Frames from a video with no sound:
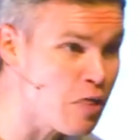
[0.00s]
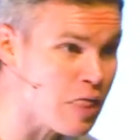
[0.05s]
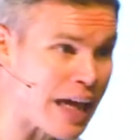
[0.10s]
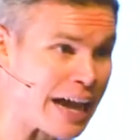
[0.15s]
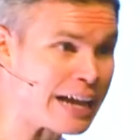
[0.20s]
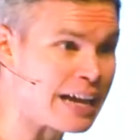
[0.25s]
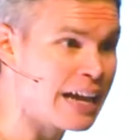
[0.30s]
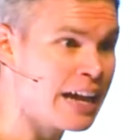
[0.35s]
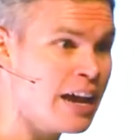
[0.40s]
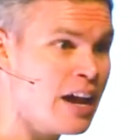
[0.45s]

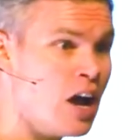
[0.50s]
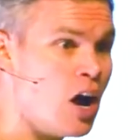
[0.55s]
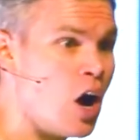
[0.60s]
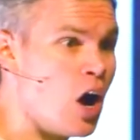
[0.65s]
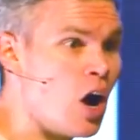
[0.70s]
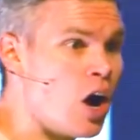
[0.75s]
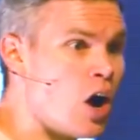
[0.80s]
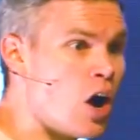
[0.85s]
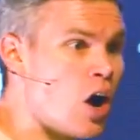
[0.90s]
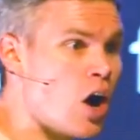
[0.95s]
Like,
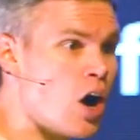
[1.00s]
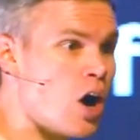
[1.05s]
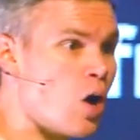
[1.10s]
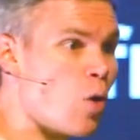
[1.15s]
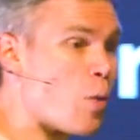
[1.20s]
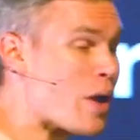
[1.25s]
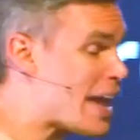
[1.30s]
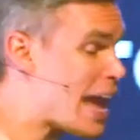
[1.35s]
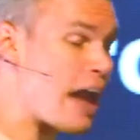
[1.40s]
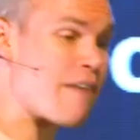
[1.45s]

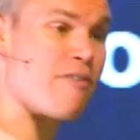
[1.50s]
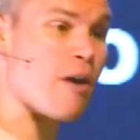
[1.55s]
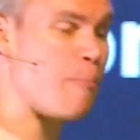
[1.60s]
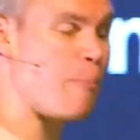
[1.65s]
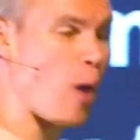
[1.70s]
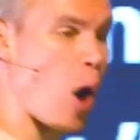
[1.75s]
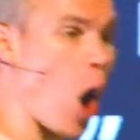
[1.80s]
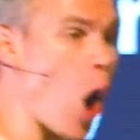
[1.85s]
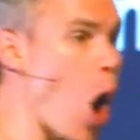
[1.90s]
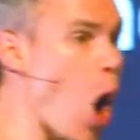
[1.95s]
we gave up
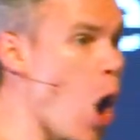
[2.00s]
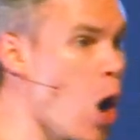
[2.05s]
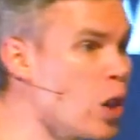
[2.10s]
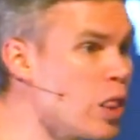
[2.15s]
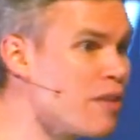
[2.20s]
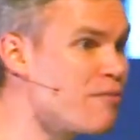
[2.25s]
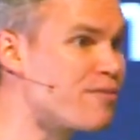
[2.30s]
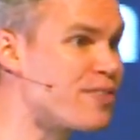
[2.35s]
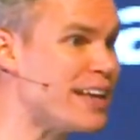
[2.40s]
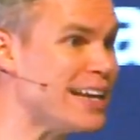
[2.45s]
all
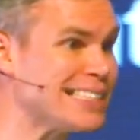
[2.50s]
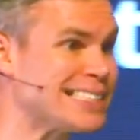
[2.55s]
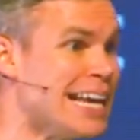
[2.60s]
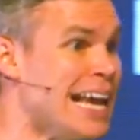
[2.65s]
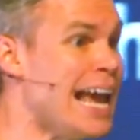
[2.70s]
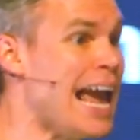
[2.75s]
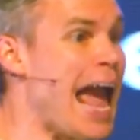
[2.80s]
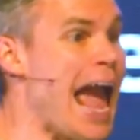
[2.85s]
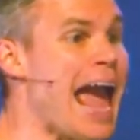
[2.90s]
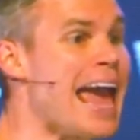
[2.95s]
of this.
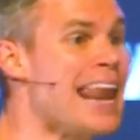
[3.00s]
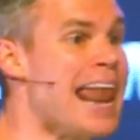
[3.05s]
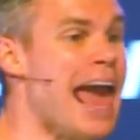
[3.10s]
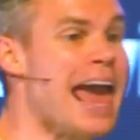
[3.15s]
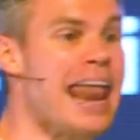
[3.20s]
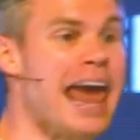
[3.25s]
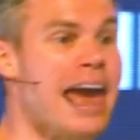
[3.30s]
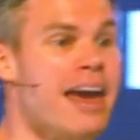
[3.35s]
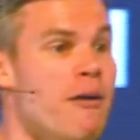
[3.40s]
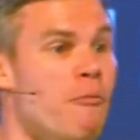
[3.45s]
And,
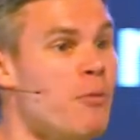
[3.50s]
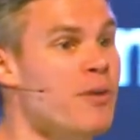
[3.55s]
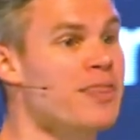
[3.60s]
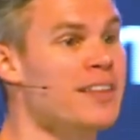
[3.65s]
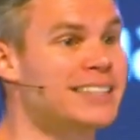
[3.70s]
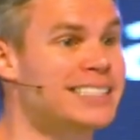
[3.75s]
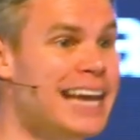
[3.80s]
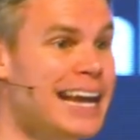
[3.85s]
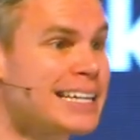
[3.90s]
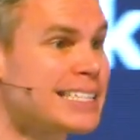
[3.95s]
and, and when
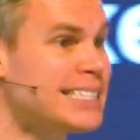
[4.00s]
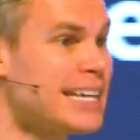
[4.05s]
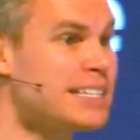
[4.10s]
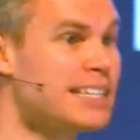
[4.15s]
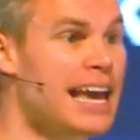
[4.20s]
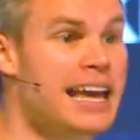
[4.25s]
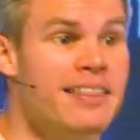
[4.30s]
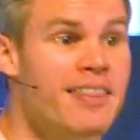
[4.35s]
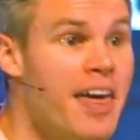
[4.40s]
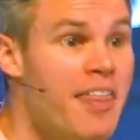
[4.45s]
the text says
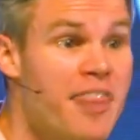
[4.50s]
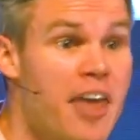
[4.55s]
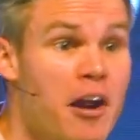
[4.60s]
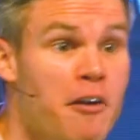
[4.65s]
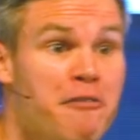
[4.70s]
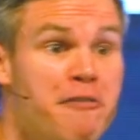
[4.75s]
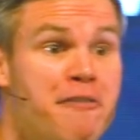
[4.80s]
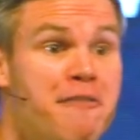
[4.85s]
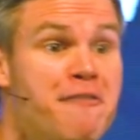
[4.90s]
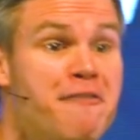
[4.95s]
that they're
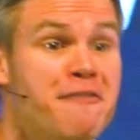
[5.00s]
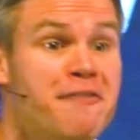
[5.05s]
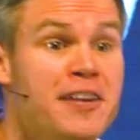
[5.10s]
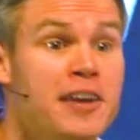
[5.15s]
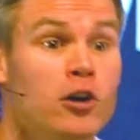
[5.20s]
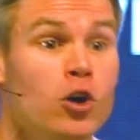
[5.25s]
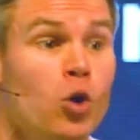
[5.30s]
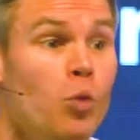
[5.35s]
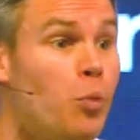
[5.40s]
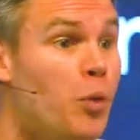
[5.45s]

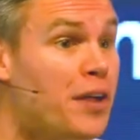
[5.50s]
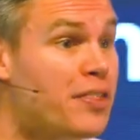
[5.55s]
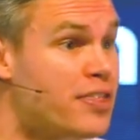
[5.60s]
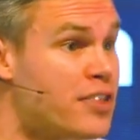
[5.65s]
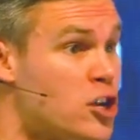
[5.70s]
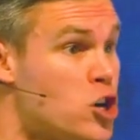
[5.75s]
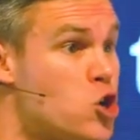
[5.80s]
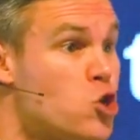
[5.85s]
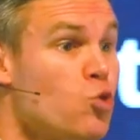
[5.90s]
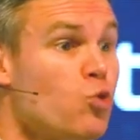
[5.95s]
filled
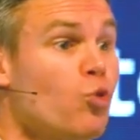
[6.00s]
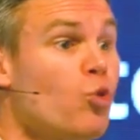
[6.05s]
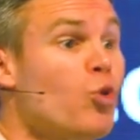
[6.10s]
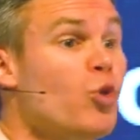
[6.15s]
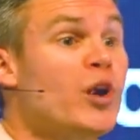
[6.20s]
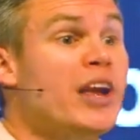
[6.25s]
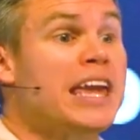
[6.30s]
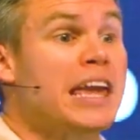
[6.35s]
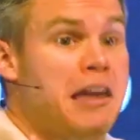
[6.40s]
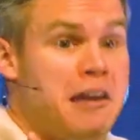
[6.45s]
with
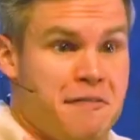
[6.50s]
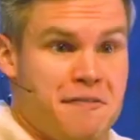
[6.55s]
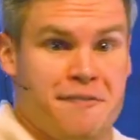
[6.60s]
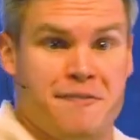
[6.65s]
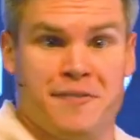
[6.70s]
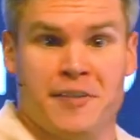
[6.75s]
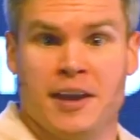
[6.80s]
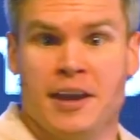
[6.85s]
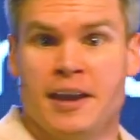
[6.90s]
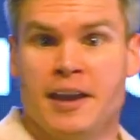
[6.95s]

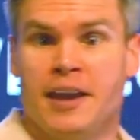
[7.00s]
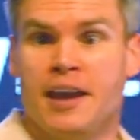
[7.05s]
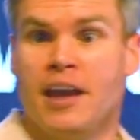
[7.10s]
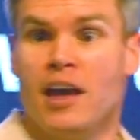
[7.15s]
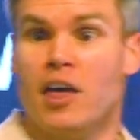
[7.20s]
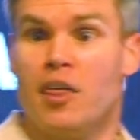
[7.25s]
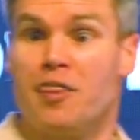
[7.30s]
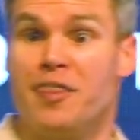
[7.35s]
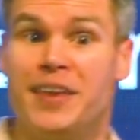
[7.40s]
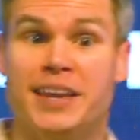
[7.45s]
grief,
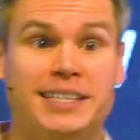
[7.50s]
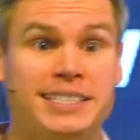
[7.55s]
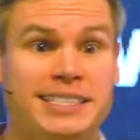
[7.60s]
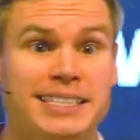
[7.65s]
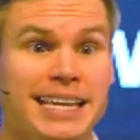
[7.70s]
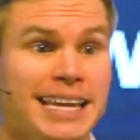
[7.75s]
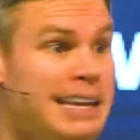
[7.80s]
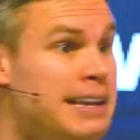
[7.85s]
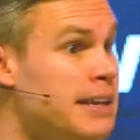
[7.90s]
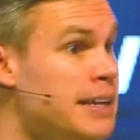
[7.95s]
this
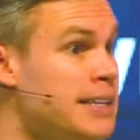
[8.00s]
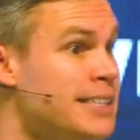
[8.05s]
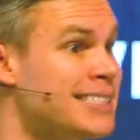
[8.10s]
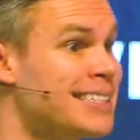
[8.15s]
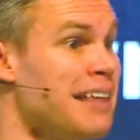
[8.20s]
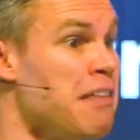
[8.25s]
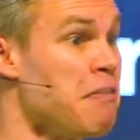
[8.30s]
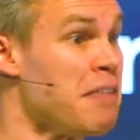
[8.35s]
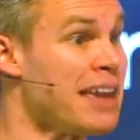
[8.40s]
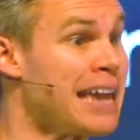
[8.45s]

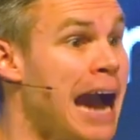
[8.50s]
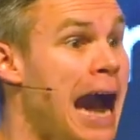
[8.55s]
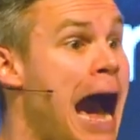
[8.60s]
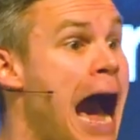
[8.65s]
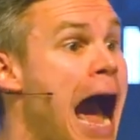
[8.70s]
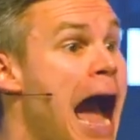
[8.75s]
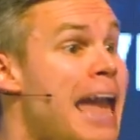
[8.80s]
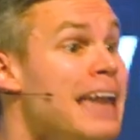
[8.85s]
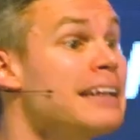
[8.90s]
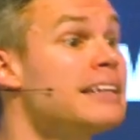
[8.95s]
is the
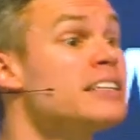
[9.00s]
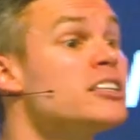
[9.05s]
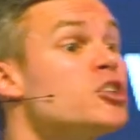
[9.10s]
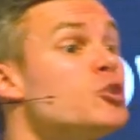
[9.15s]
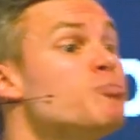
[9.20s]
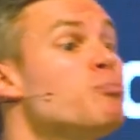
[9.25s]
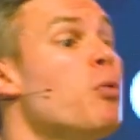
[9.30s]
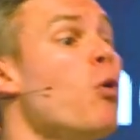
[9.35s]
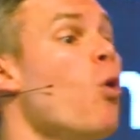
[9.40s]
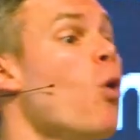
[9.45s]

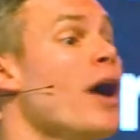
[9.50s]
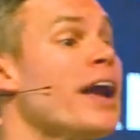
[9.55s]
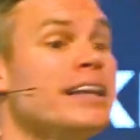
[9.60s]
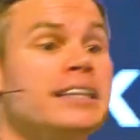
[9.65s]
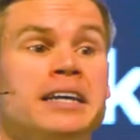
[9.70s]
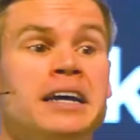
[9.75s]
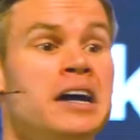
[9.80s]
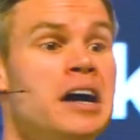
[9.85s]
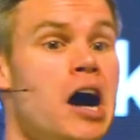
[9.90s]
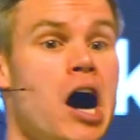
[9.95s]
heightened
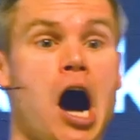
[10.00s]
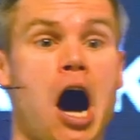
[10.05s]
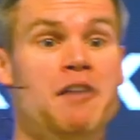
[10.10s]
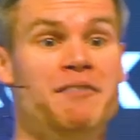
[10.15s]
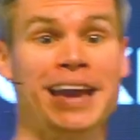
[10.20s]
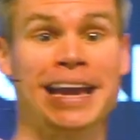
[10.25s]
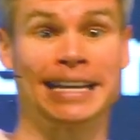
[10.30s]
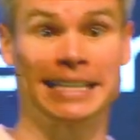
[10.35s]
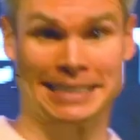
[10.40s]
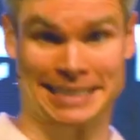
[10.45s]
point of
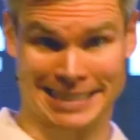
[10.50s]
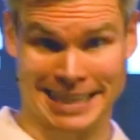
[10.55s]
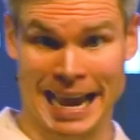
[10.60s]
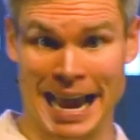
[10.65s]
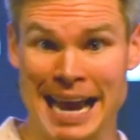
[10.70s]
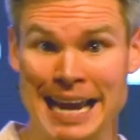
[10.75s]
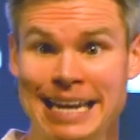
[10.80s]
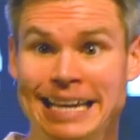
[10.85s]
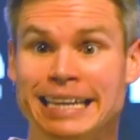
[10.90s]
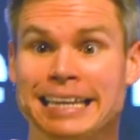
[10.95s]

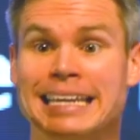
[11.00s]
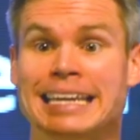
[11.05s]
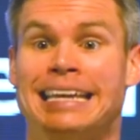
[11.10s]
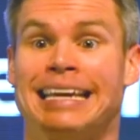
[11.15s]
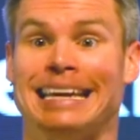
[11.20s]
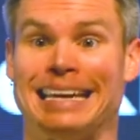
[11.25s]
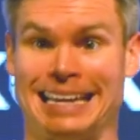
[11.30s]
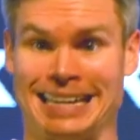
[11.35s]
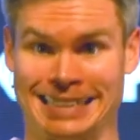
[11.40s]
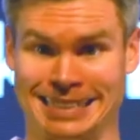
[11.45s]

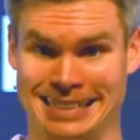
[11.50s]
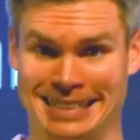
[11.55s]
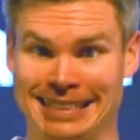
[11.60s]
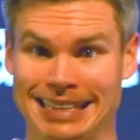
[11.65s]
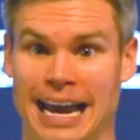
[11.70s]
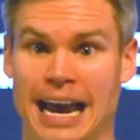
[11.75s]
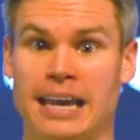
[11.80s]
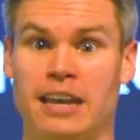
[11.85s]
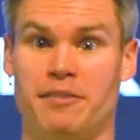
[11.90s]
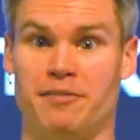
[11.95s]
anxiety
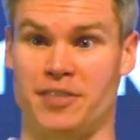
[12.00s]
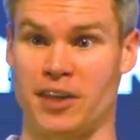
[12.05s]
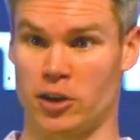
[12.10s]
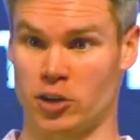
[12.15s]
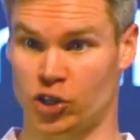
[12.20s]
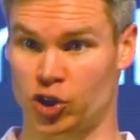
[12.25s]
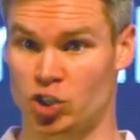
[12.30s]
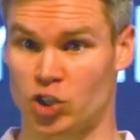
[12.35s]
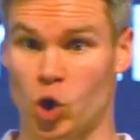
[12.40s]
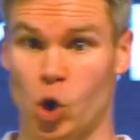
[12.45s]
inside of their
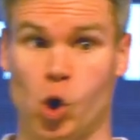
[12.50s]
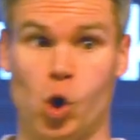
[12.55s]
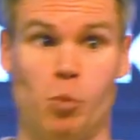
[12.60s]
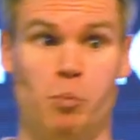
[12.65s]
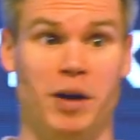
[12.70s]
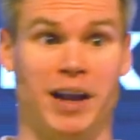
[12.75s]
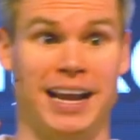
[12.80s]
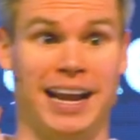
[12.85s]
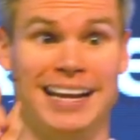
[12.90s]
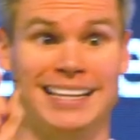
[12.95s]
soul
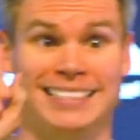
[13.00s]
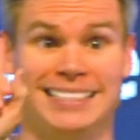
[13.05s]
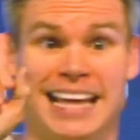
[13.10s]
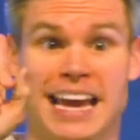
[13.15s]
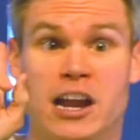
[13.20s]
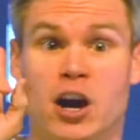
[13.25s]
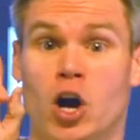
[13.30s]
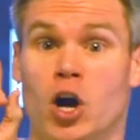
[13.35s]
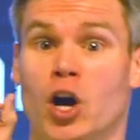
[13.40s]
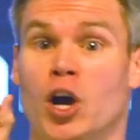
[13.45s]
because
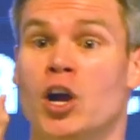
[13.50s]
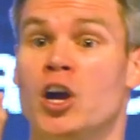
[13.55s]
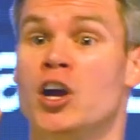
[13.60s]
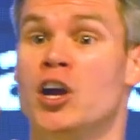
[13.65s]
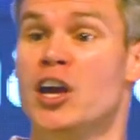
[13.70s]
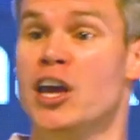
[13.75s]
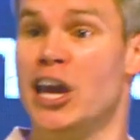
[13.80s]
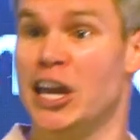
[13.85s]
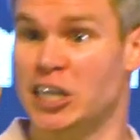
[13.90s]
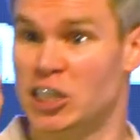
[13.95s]
they are
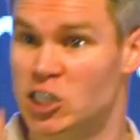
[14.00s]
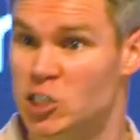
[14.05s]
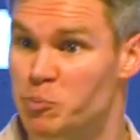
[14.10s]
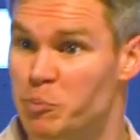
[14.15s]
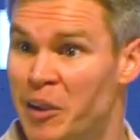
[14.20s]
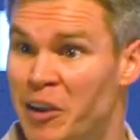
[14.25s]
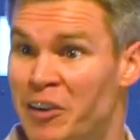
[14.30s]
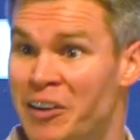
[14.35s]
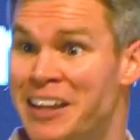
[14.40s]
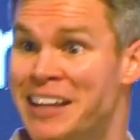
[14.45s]

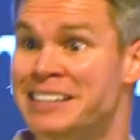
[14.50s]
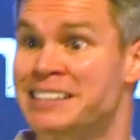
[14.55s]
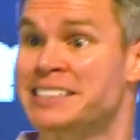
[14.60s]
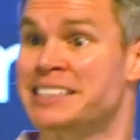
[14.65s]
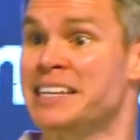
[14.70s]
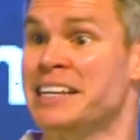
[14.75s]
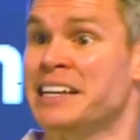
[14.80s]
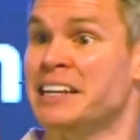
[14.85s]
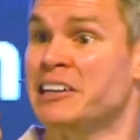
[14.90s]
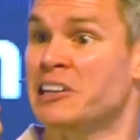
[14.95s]

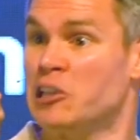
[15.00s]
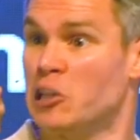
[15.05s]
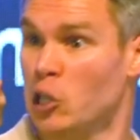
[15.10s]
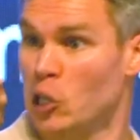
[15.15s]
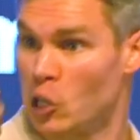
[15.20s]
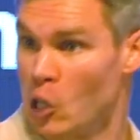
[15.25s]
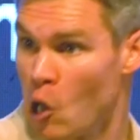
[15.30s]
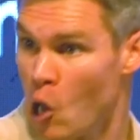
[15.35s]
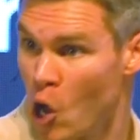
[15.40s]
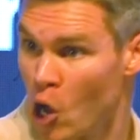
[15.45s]
experiencing
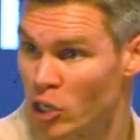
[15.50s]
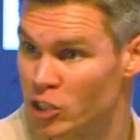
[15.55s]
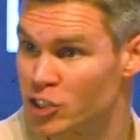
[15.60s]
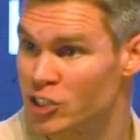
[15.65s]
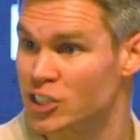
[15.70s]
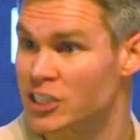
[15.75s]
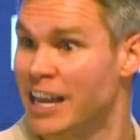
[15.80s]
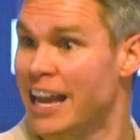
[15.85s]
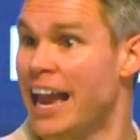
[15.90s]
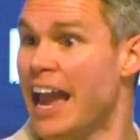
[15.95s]

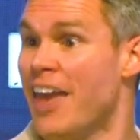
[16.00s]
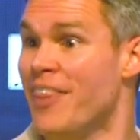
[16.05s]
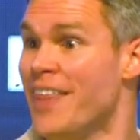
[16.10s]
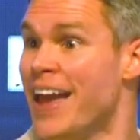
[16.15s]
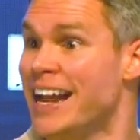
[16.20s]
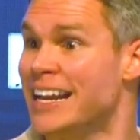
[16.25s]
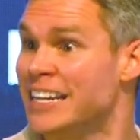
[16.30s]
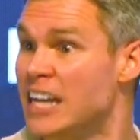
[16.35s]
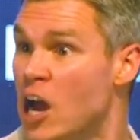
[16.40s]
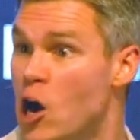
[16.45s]
loss and
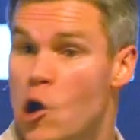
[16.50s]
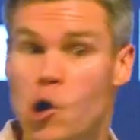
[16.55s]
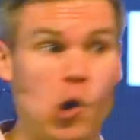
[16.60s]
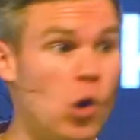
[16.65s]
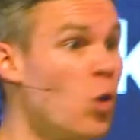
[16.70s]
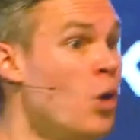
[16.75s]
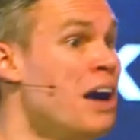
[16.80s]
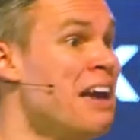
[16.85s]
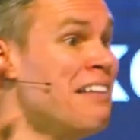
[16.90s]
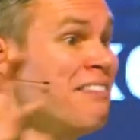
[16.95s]
they
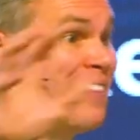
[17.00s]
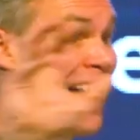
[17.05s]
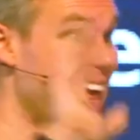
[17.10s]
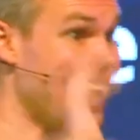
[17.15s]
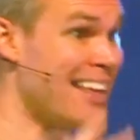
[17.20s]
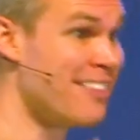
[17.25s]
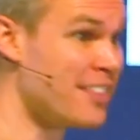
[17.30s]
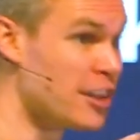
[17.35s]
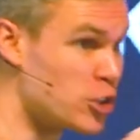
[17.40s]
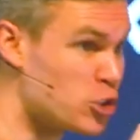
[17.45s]
know that
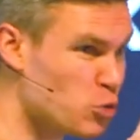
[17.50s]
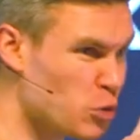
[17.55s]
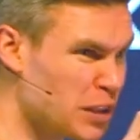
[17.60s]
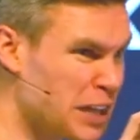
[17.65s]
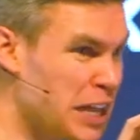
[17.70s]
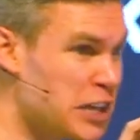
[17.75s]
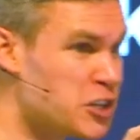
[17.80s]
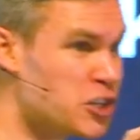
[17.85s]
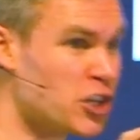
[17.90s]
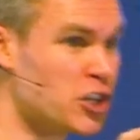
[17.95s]
in this
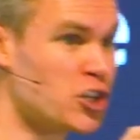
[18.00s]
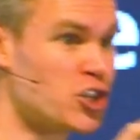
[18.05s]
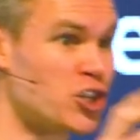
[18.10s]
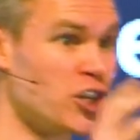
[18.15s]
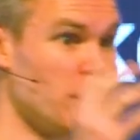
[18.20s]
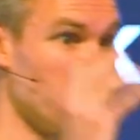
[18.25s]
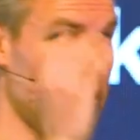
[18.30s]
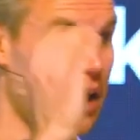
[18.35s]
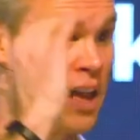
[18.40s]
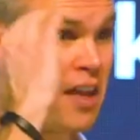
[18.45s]

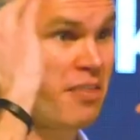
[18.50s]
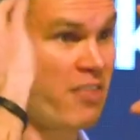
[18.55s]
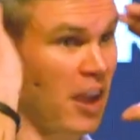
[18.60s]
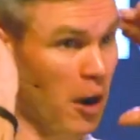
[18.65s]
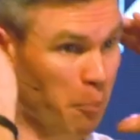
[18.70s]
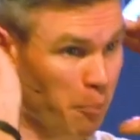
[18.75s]
relationship, they're